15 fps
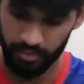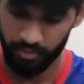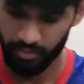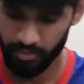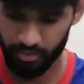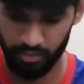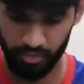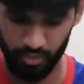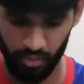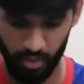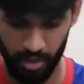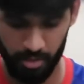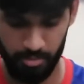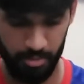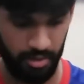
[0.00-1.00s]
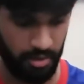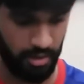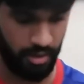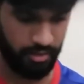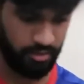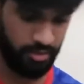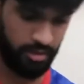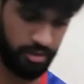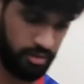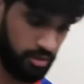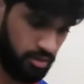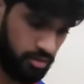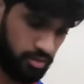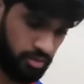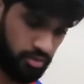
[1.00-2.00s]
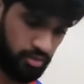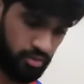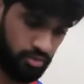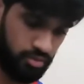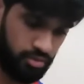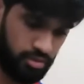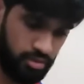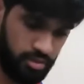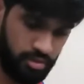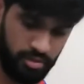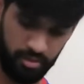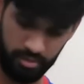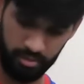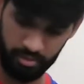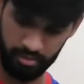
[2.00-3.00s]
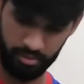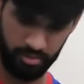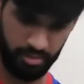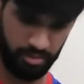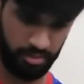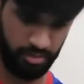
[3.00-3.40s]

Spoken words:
So I'm guessing this goes here.